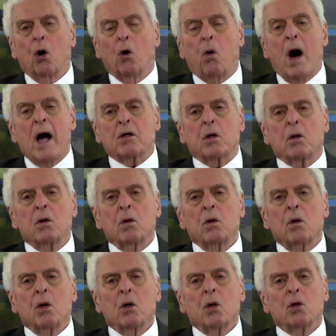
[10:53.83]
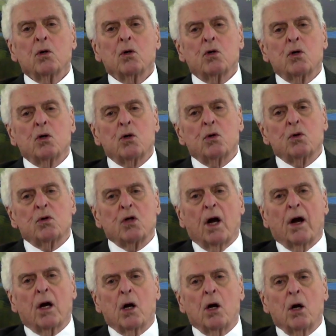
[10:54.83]
what do you
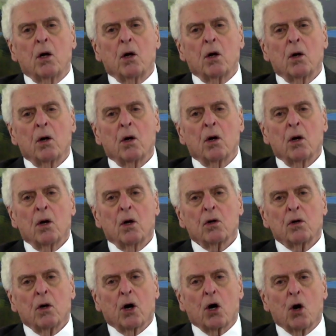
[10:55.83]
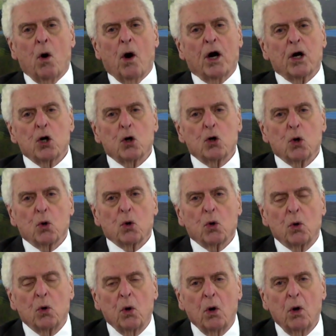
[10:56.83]
think they're going to
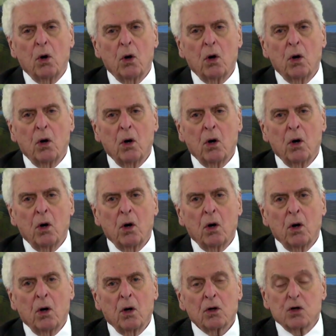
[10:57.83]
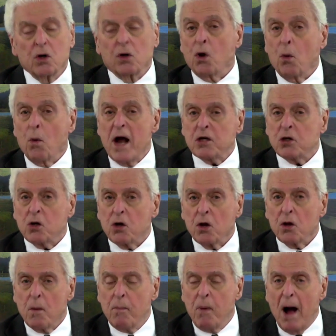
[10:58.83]
do to the rest
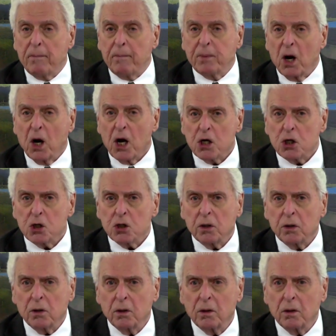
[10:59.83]
of the population